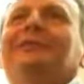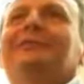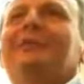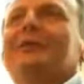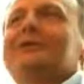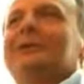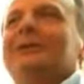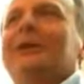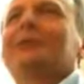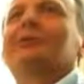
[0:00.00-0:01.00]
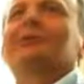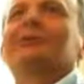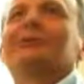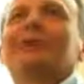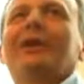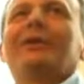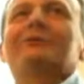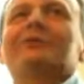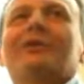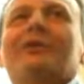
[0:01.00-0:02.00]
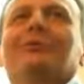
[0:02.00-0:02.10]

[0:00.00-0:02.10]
by a skip algorithm and make it slow.